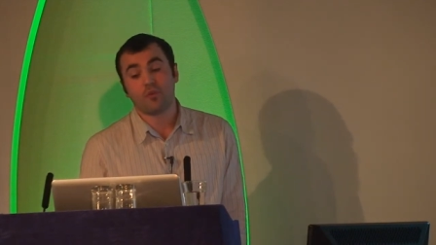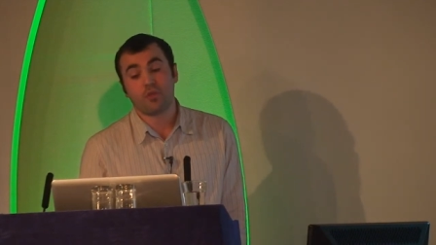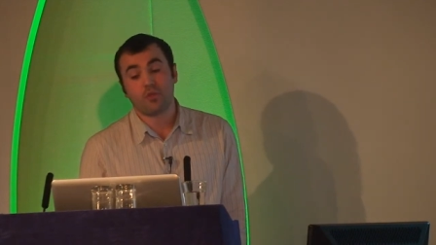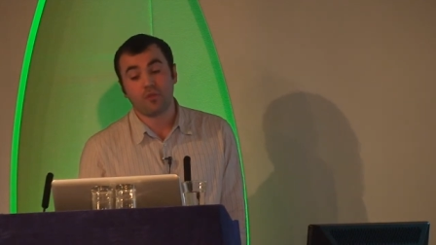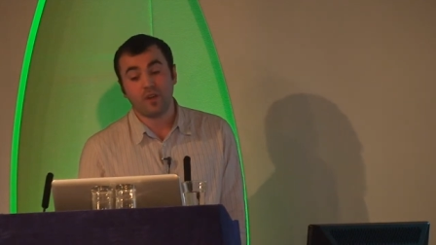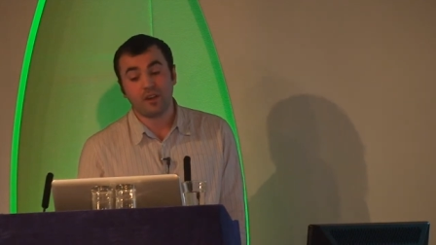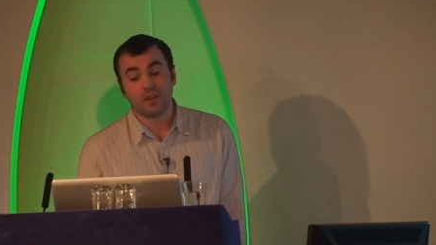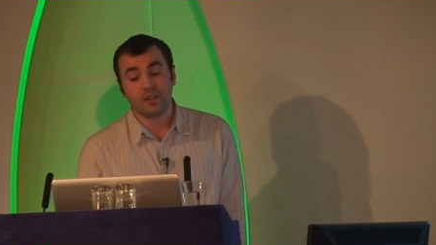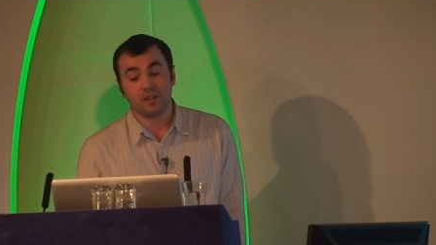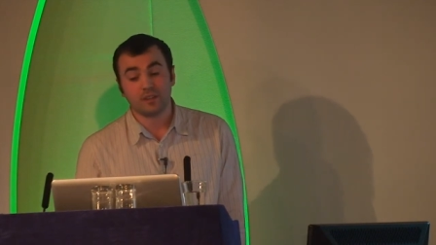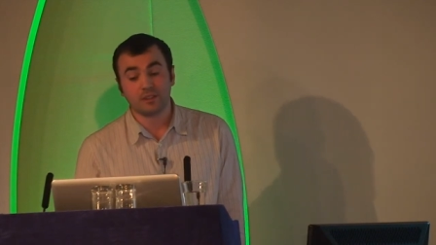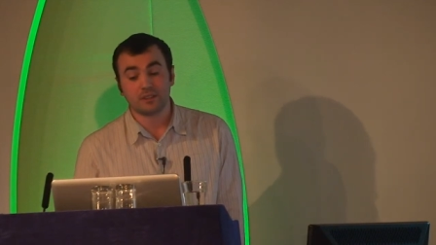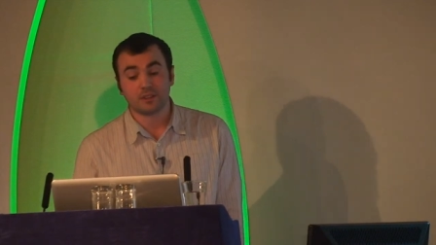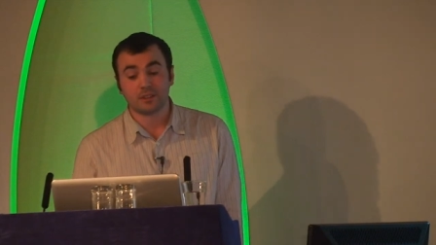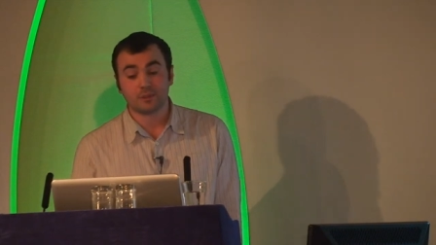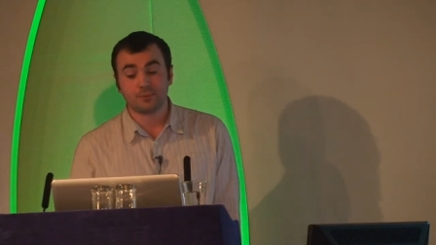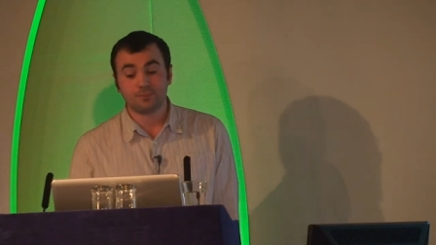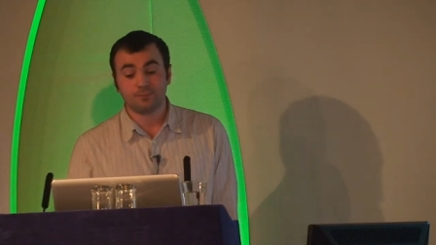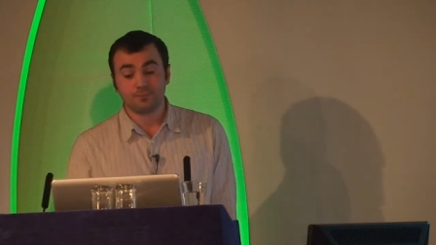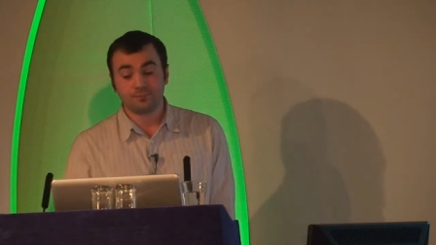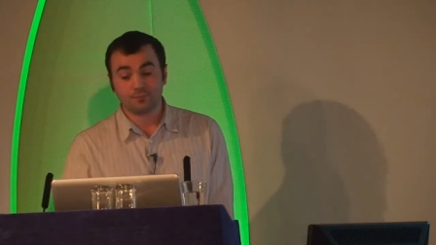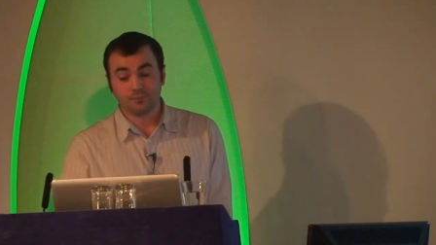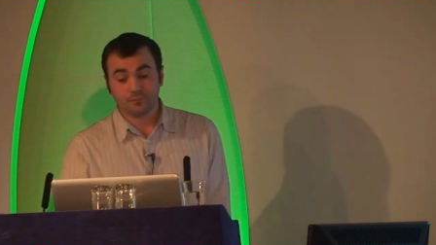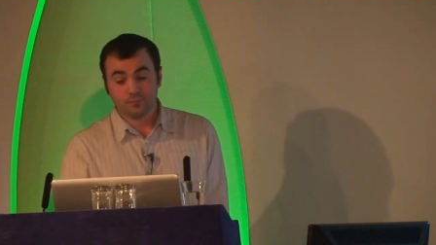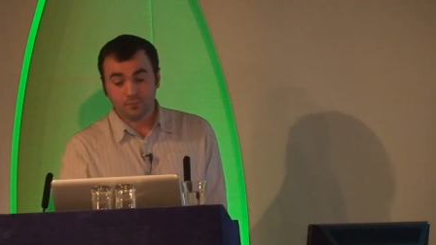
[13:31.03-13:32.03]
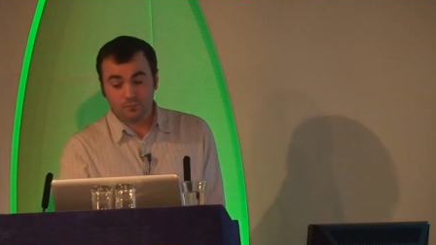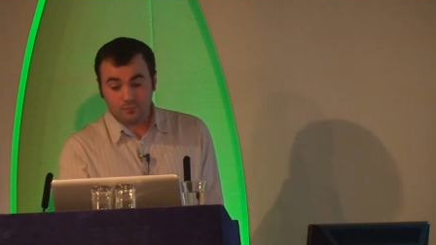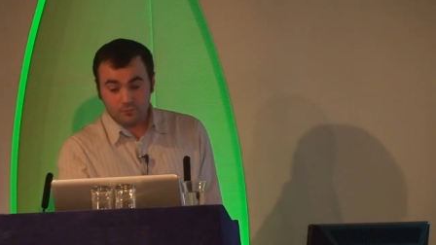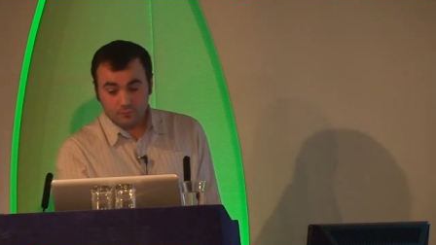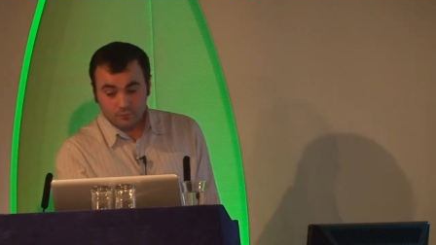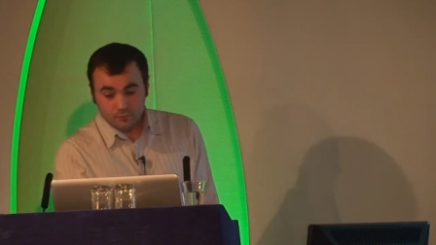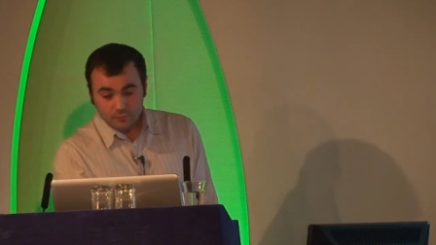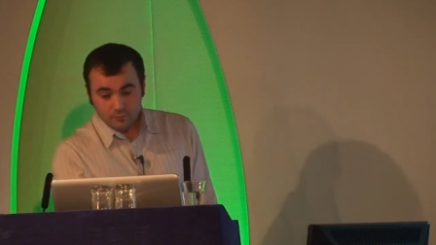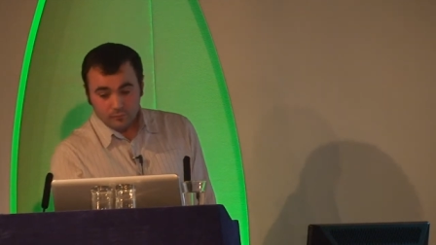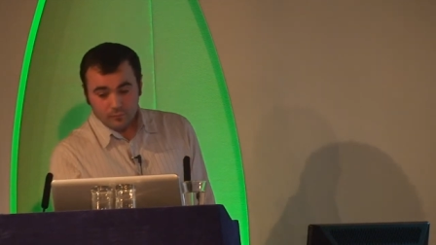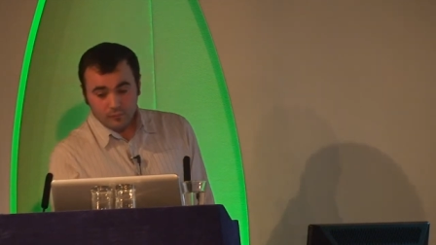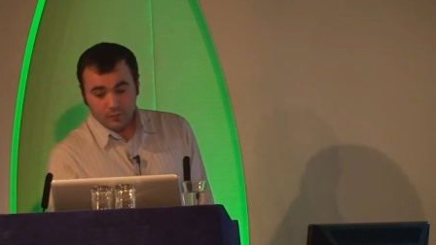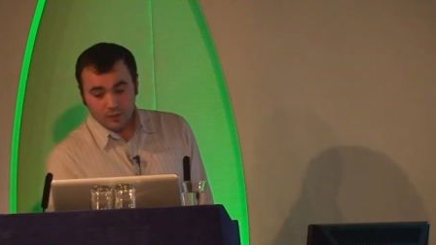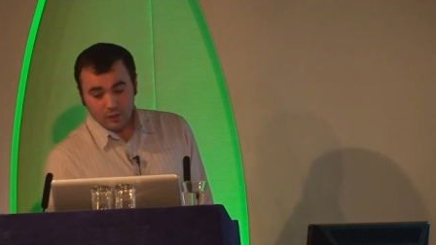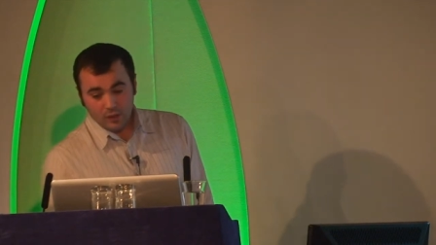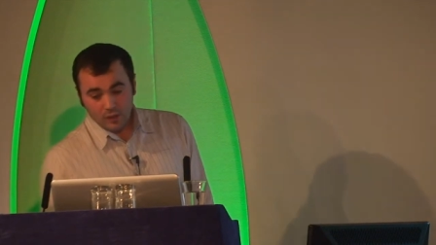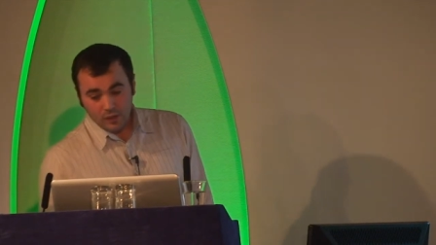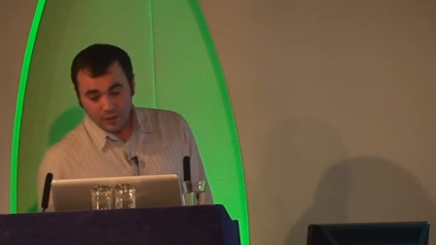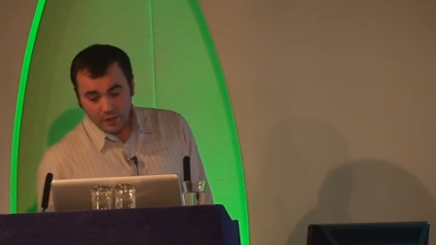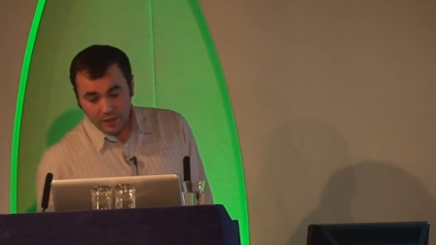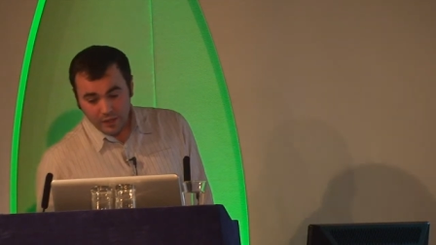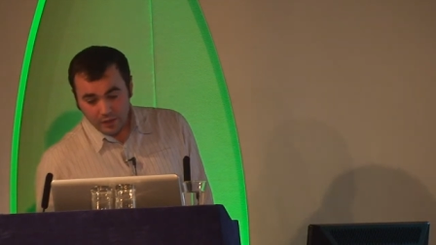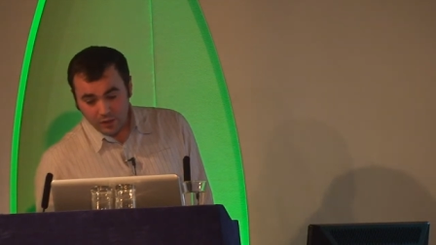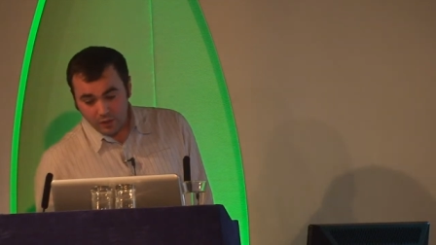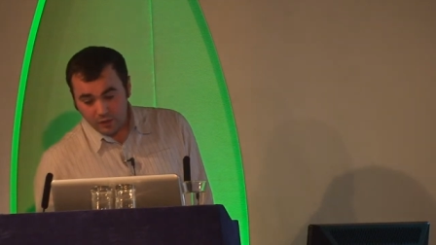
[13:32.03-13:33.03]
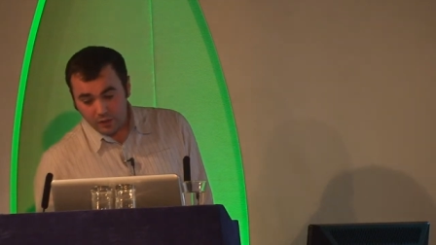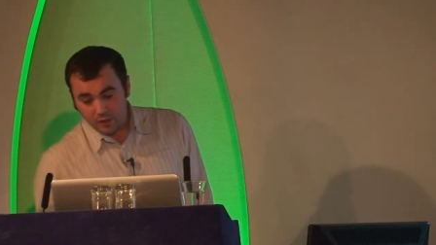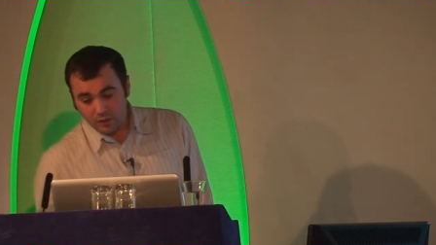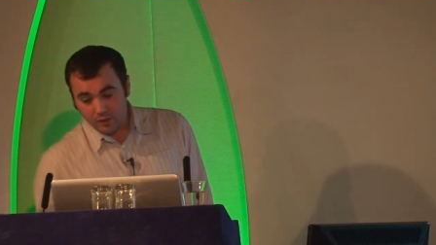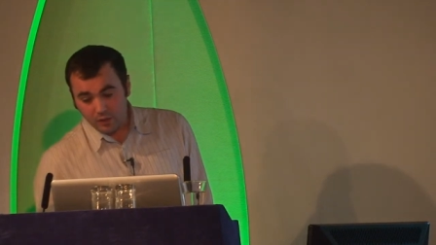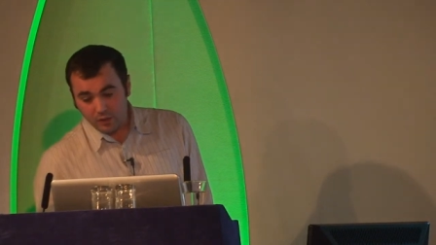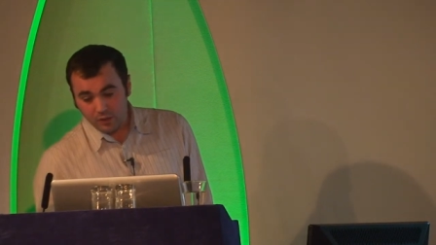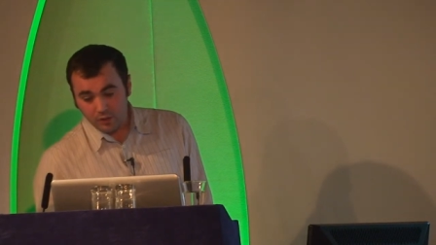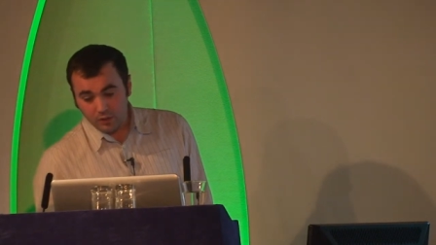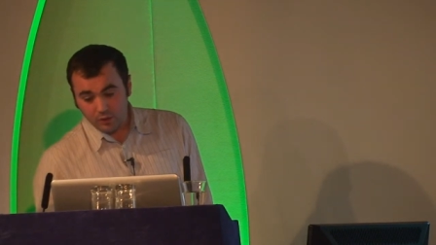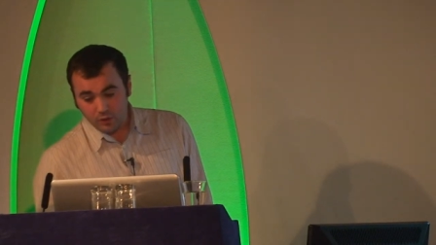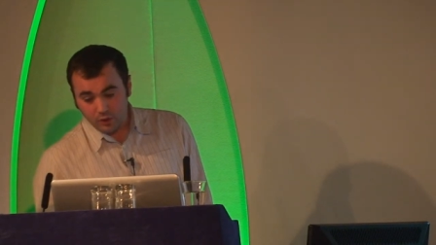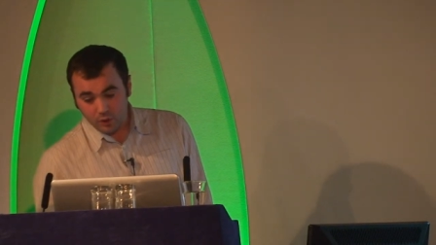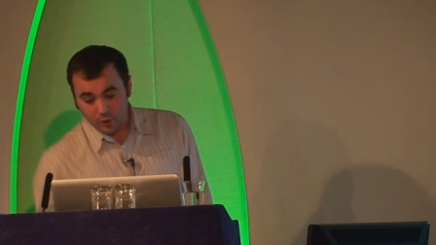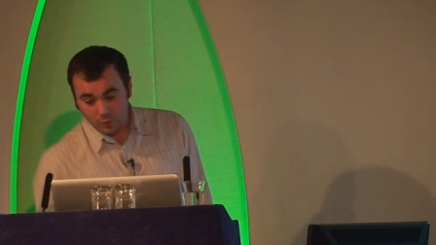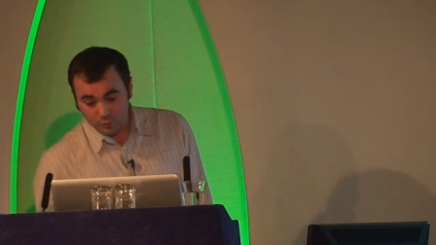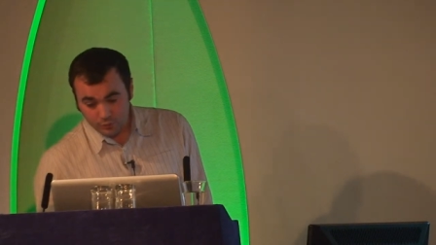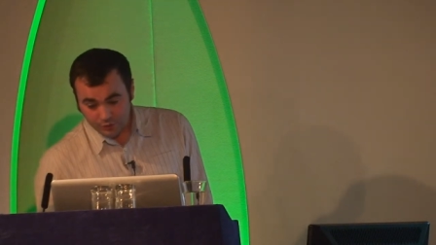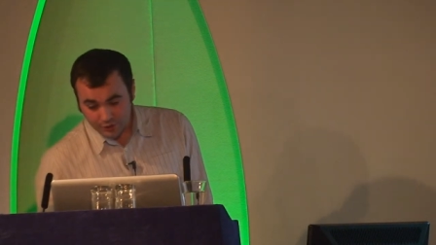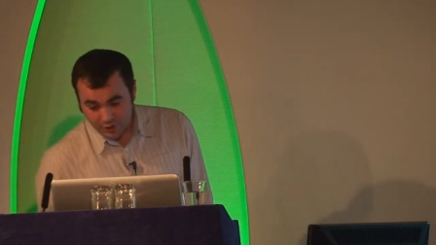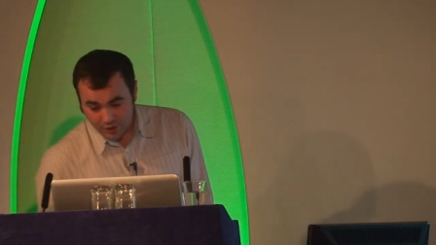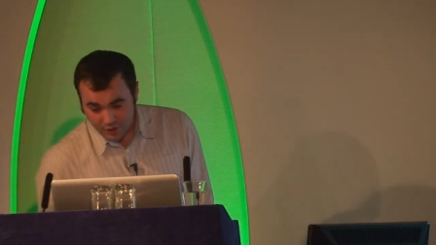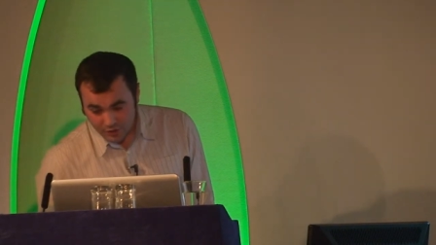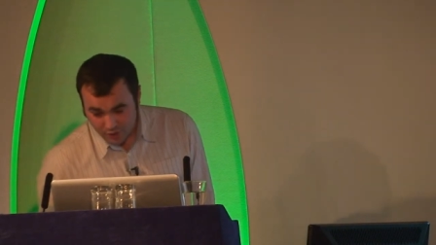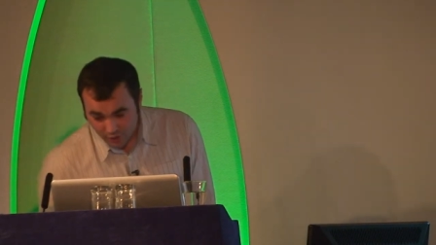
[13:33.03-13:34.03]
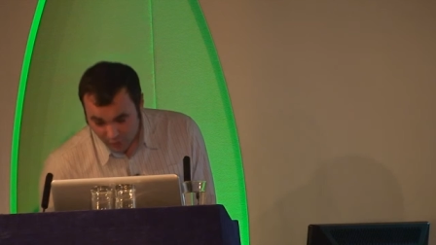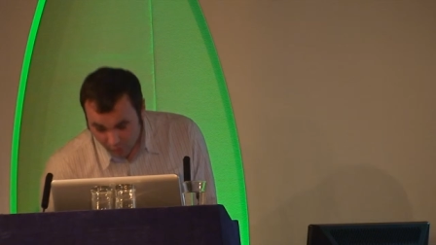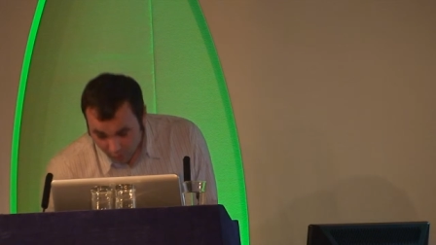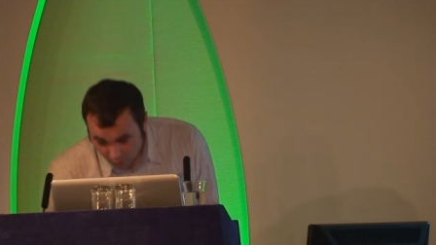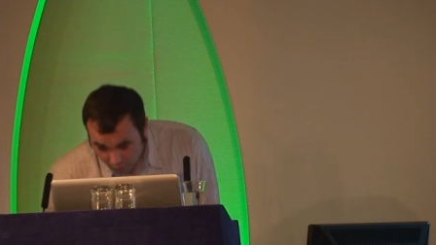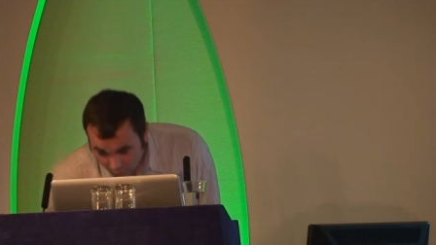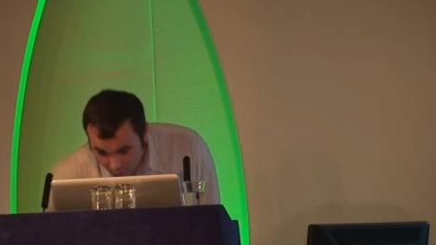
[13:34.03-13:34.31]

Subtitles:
Threadless. They had a cool t-shirt